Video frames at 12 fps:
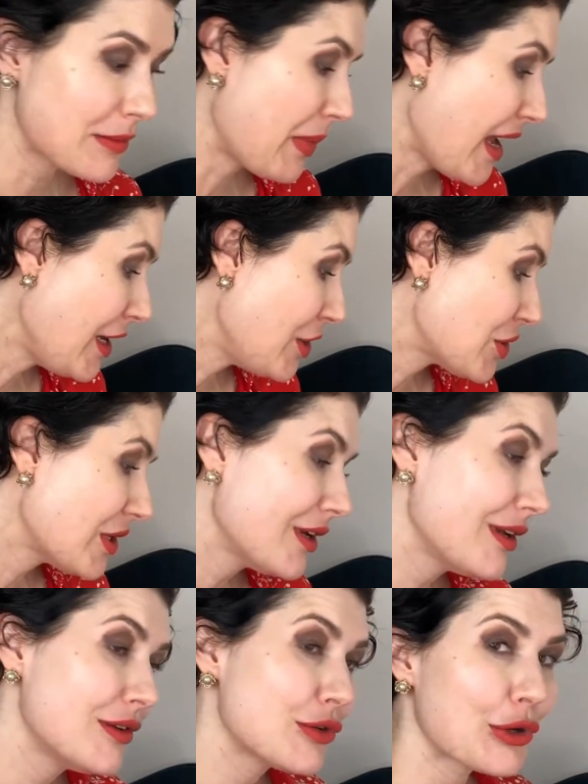as a
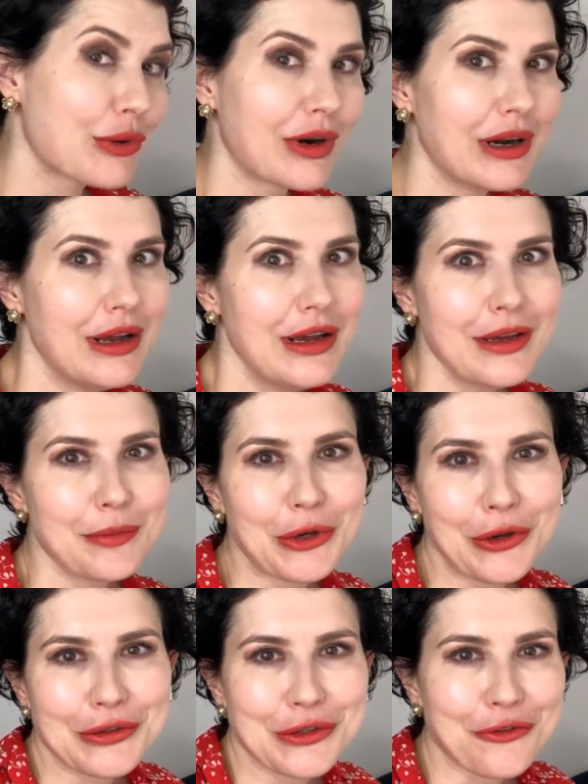patient, or
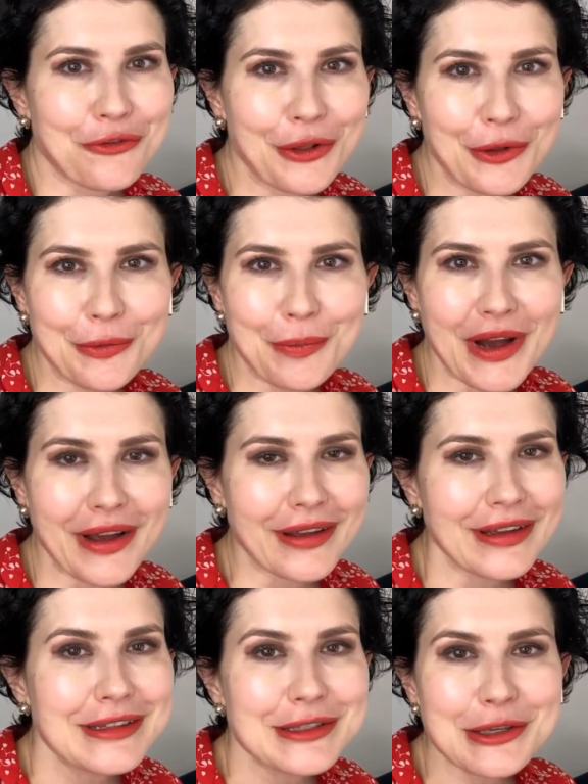because you followed my
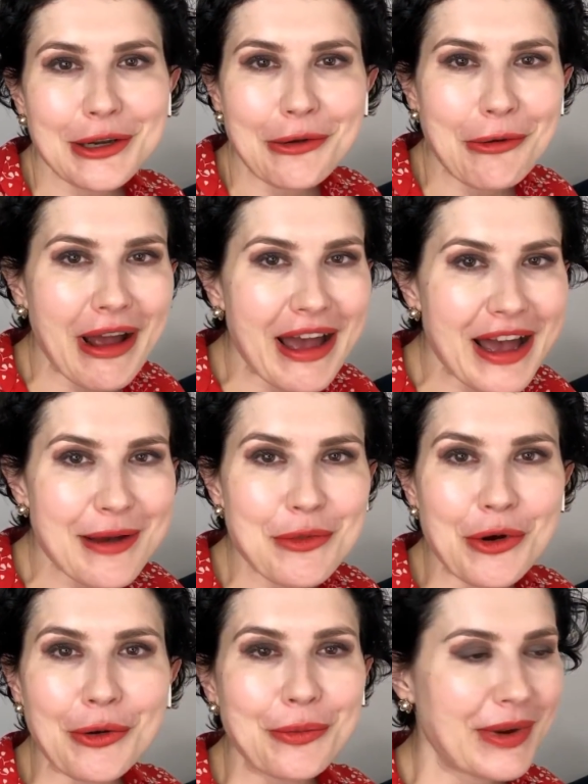Instagram
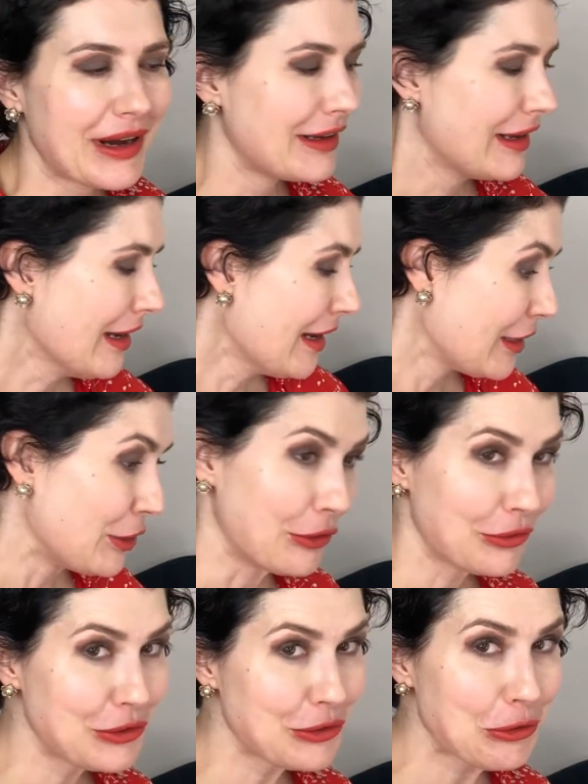or my
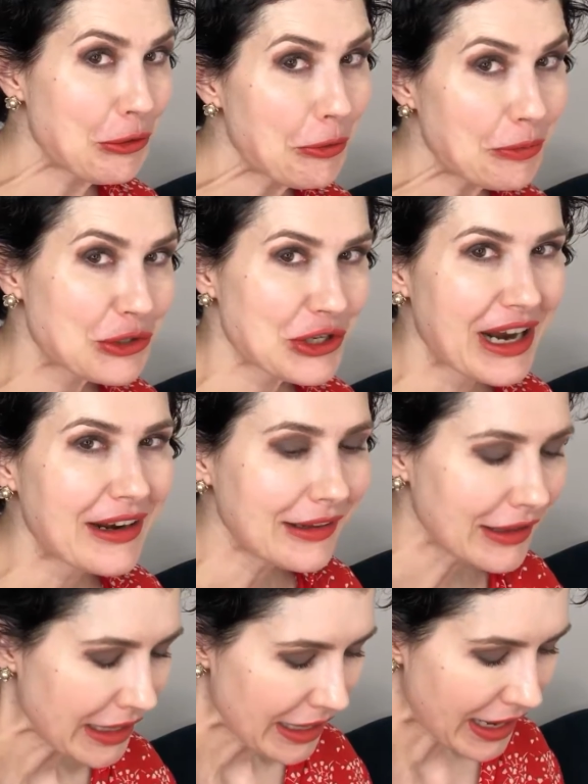YouTube
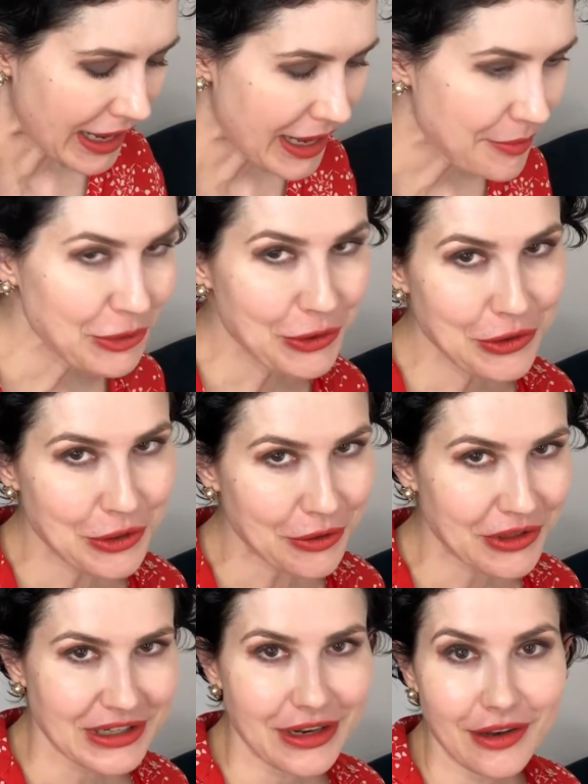channel, you know
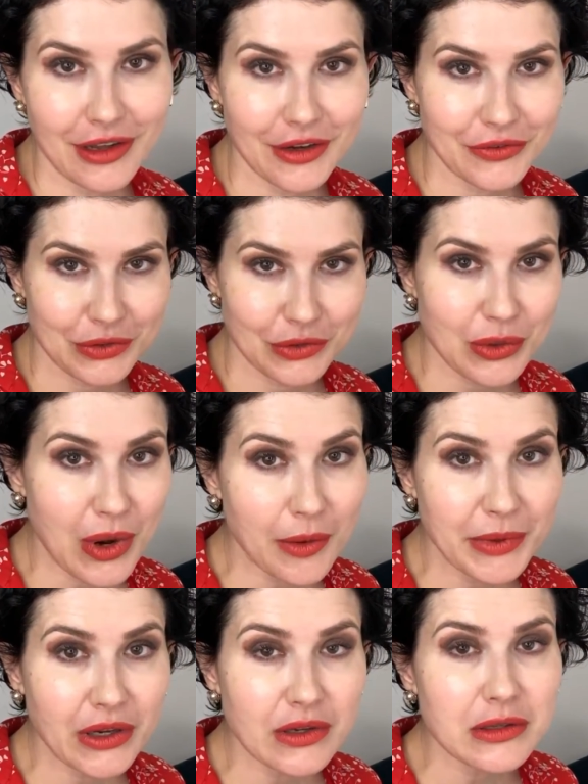that I love to draw
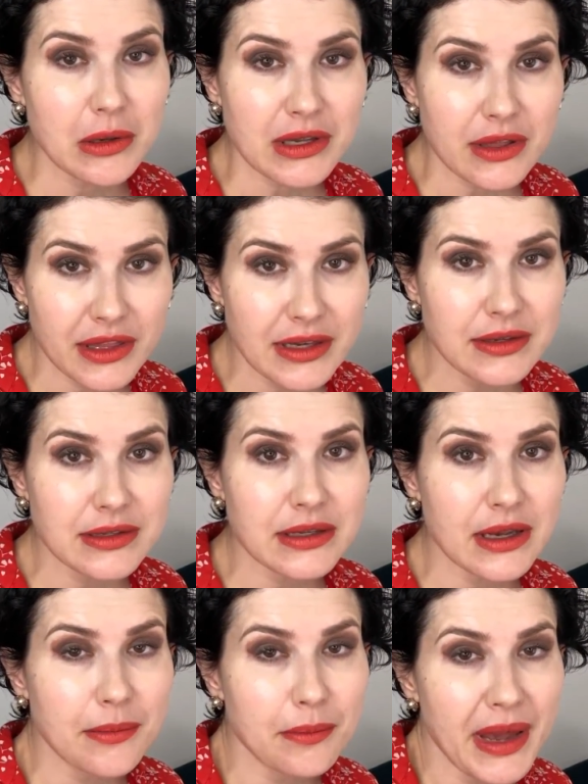because
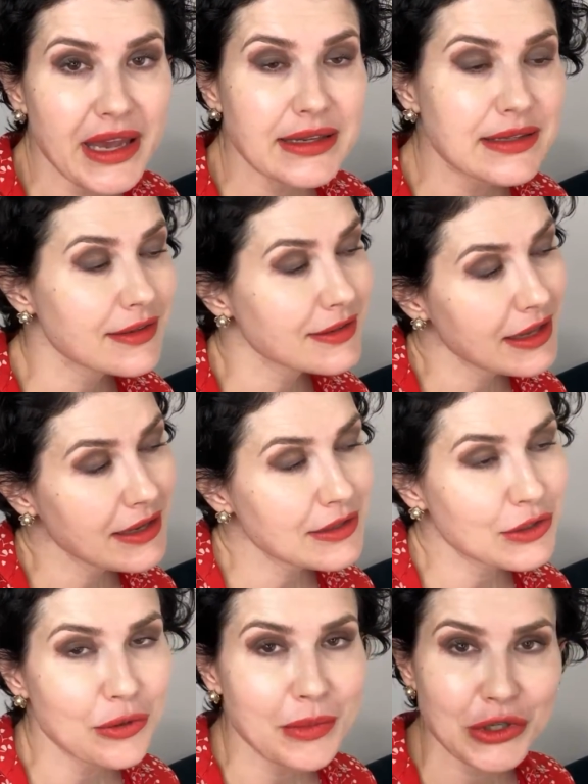things makes things
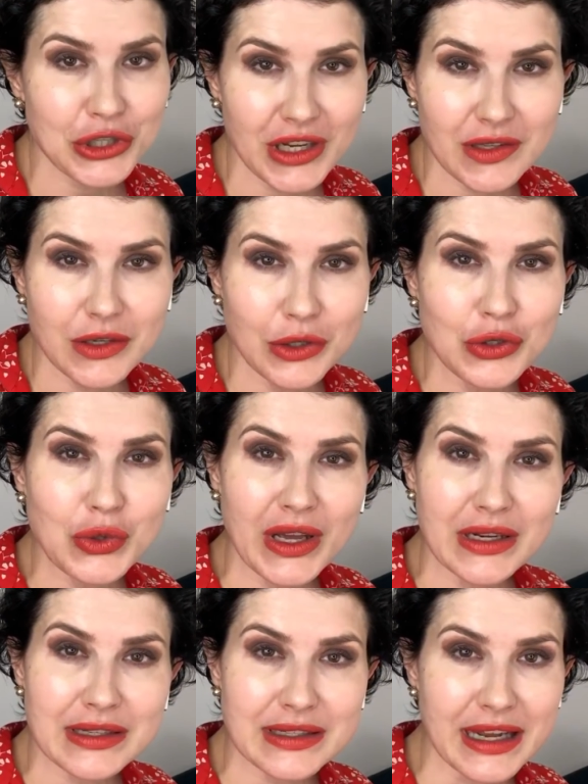so much easier to
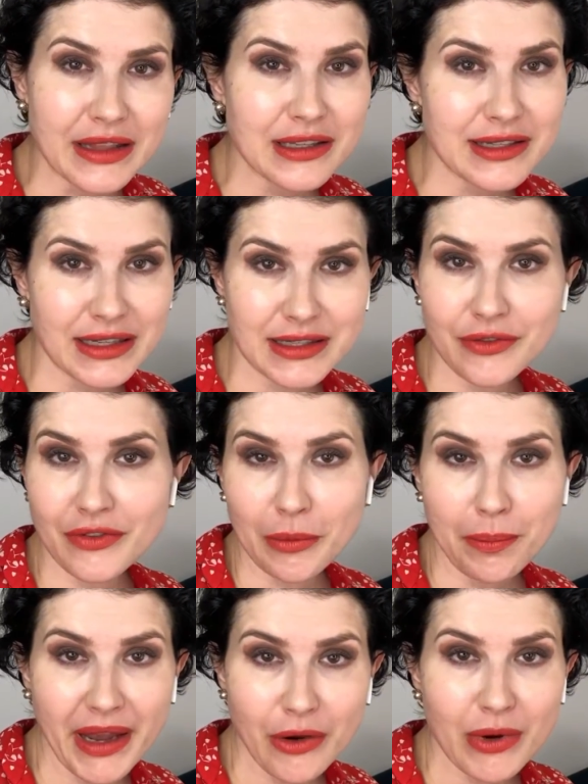understand the
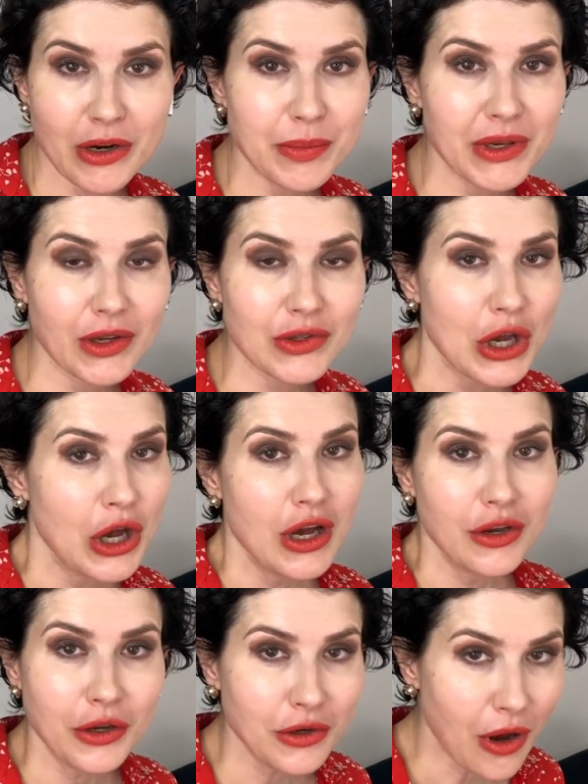scientific background, because
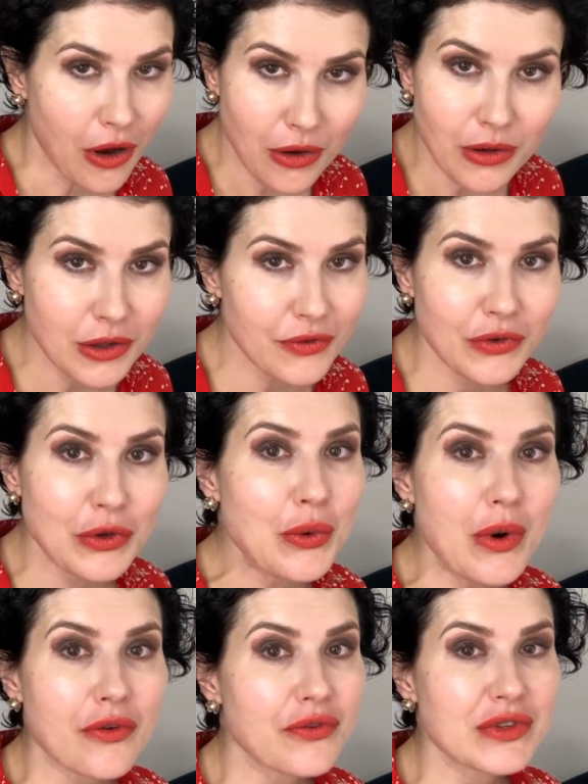not all of
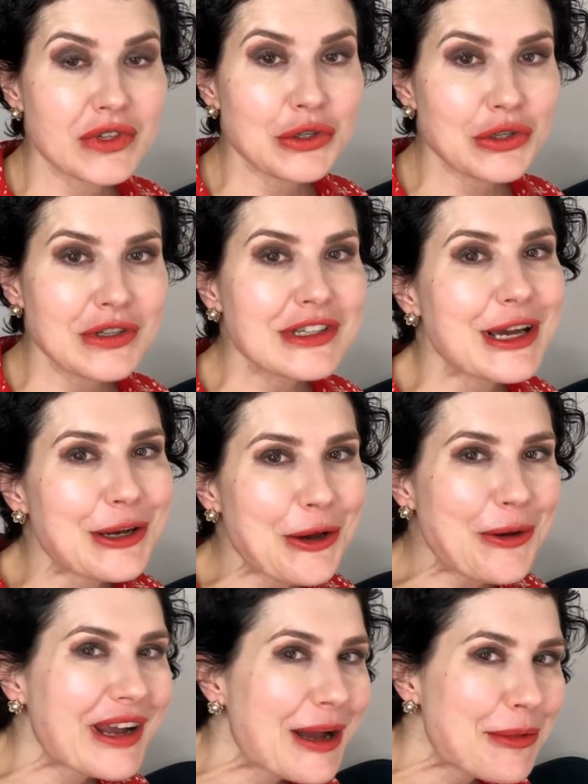you are physicians. I
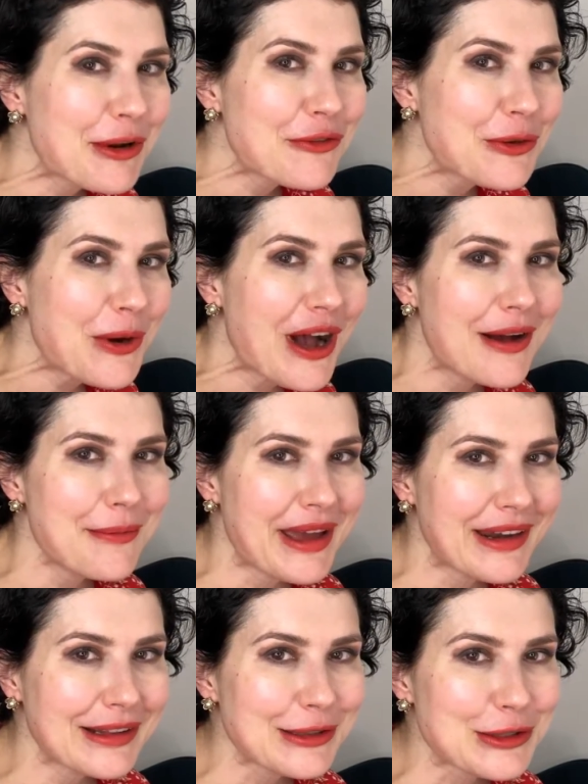know a couple of you are
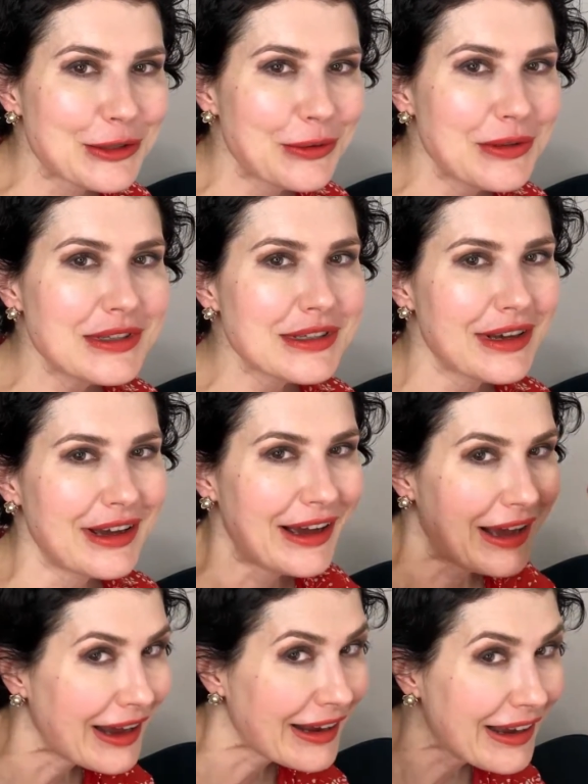medical students.
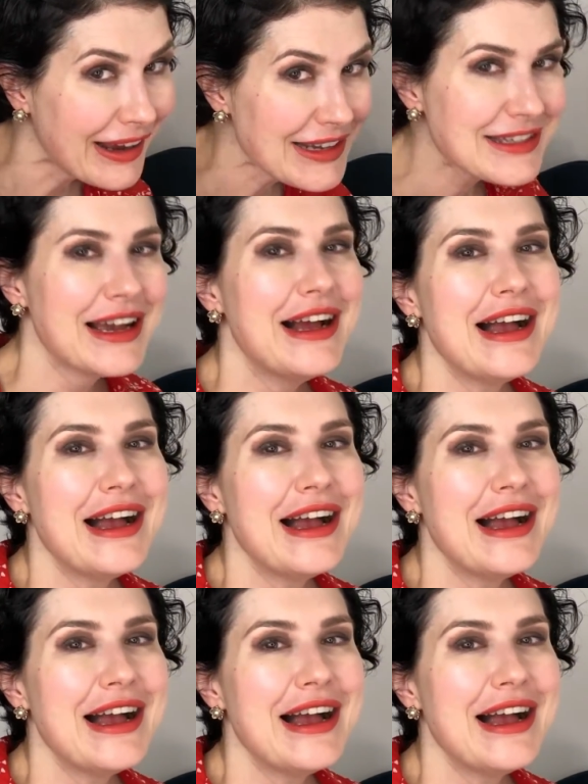Hi guys.